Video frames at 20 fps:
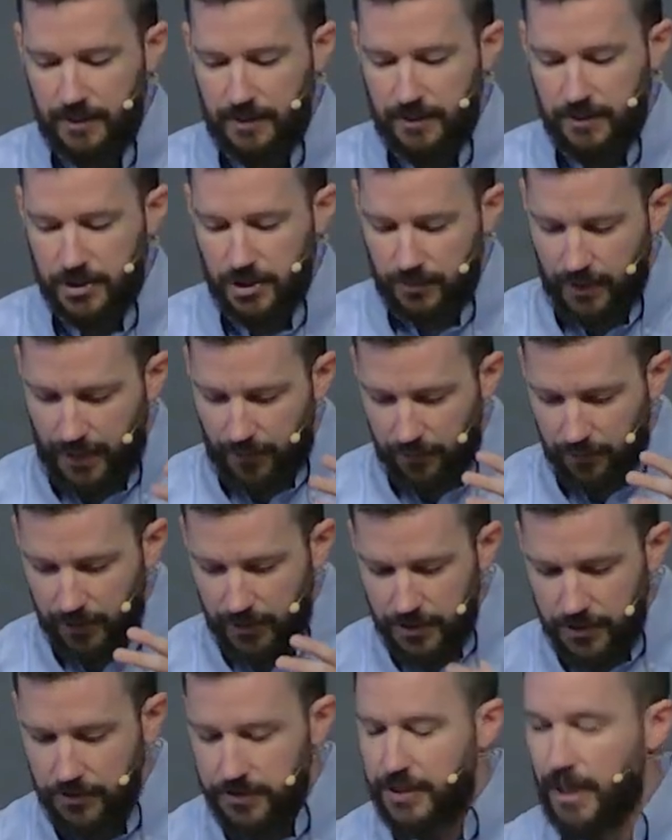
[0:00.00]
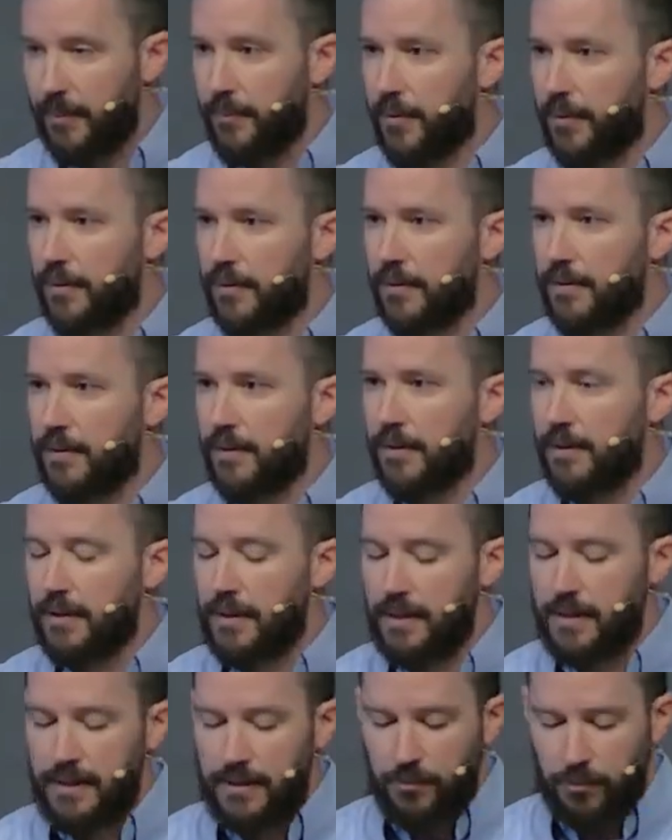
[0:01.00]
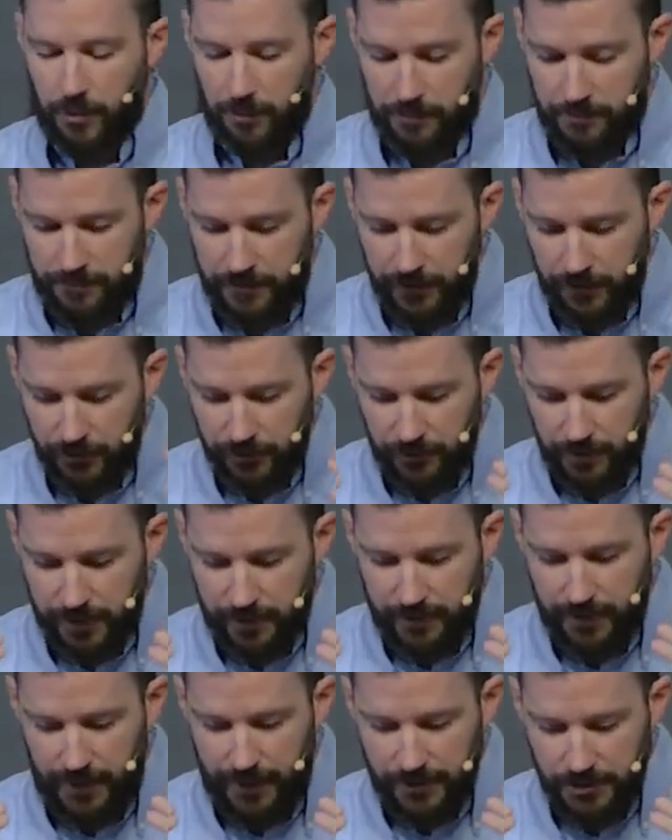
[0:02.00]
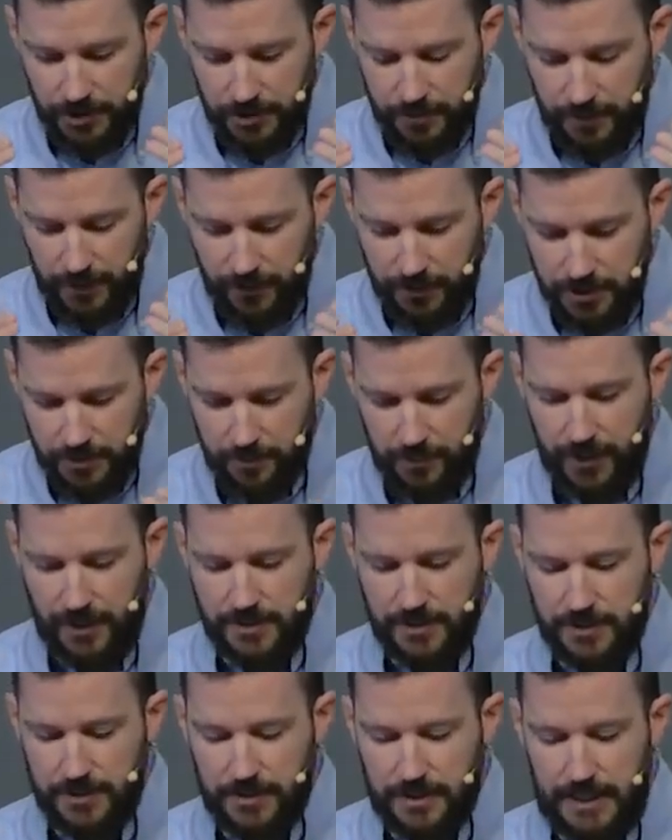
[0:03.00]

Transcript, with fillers: So now we're a new temple. We're filled with God's Spirit's presence.